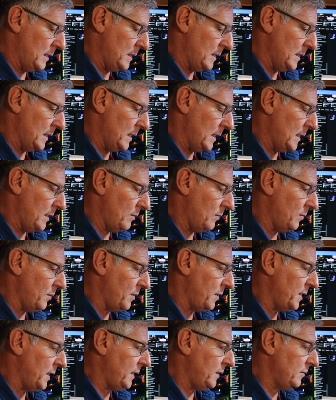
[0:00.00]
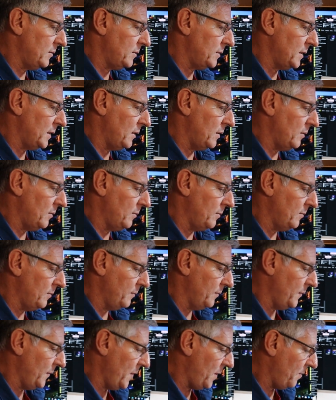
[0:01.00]
I don't think so.
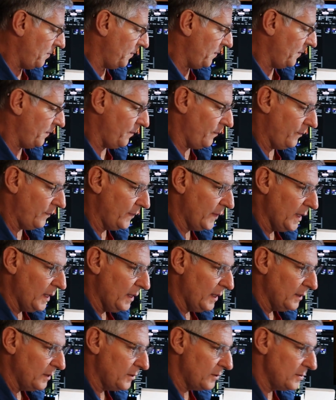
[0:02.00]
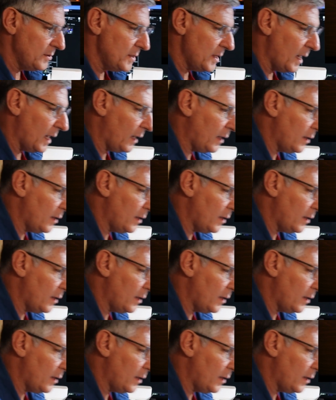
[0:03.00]
Nope. They're not